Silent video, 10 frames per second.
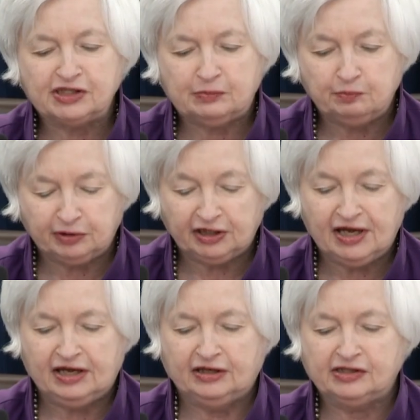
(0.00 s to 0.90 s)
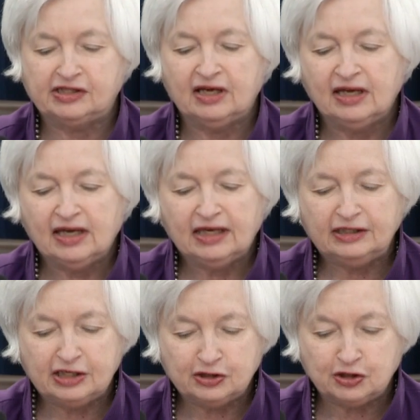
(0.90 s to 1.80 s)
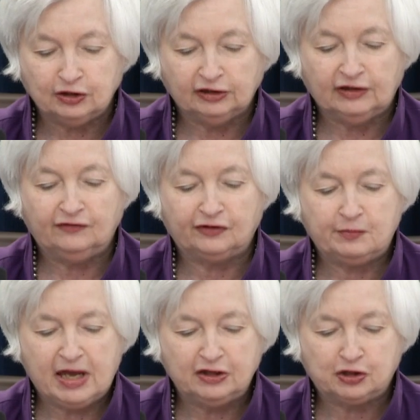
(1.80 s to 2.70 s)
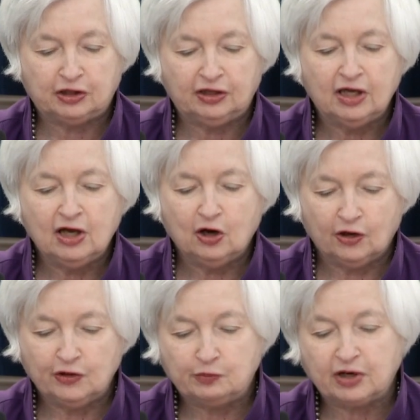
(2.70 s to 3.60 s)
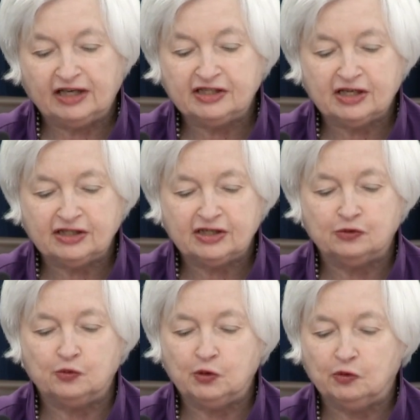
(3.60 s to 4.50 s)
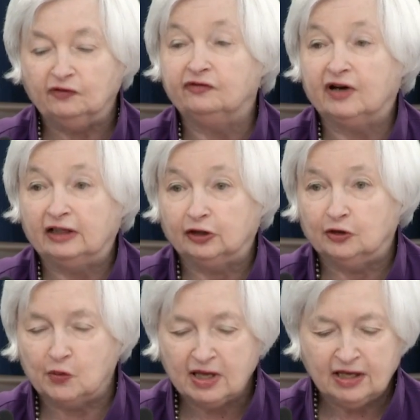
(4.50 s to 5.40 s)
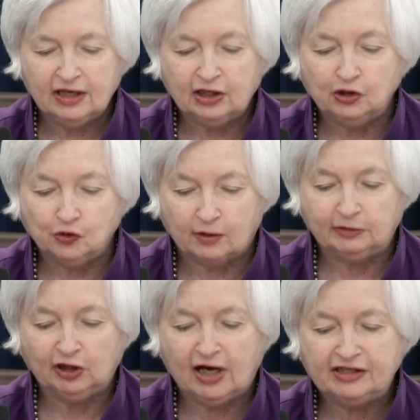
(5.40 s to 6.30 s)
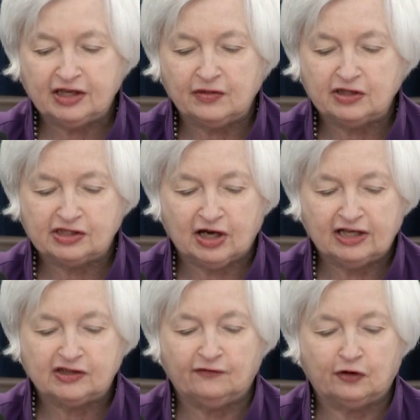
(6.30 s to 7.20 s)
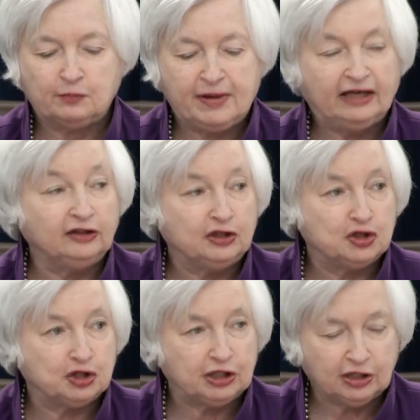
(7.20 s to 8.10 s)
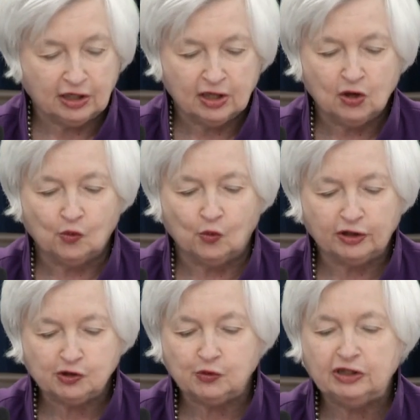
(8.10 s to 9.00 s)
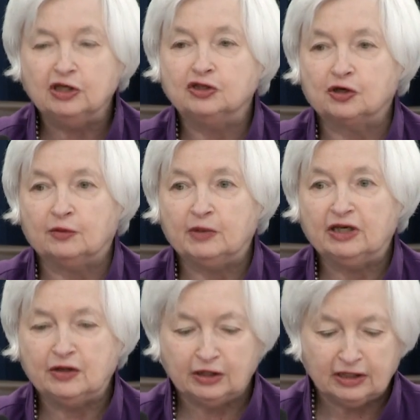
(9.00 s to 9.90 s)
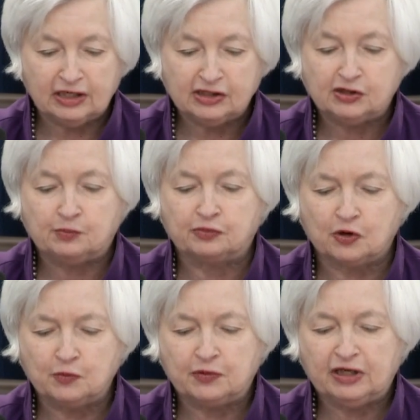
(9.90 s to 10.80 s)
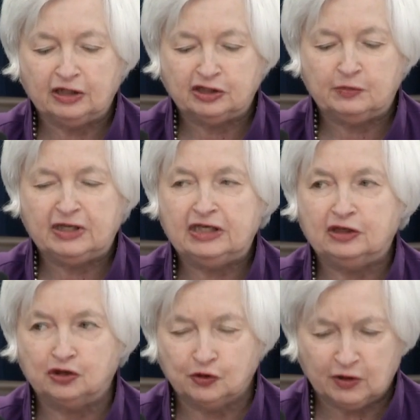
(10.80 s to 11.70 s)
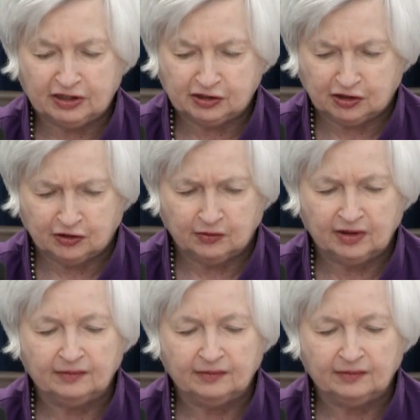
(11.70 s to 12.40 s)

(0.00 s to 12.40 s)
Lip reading: and plans, additional information on the process that we will follow in normalizing the size of our balance sheet once we determine that it is appropriate to begin doing so.